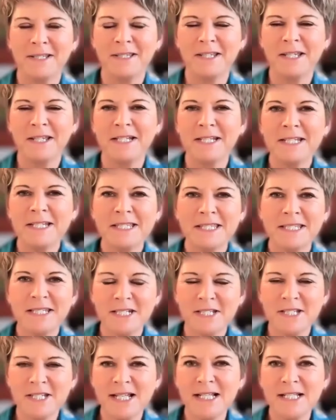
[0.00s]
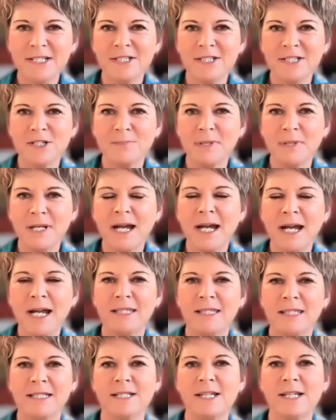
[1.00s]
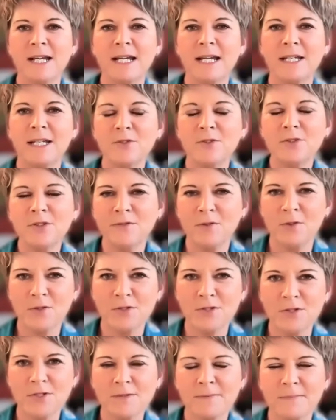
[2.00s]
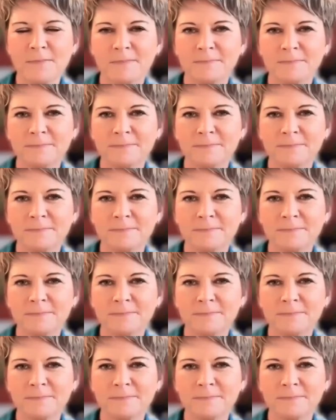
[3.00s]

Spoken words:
that is the intelligence behind the entire universe.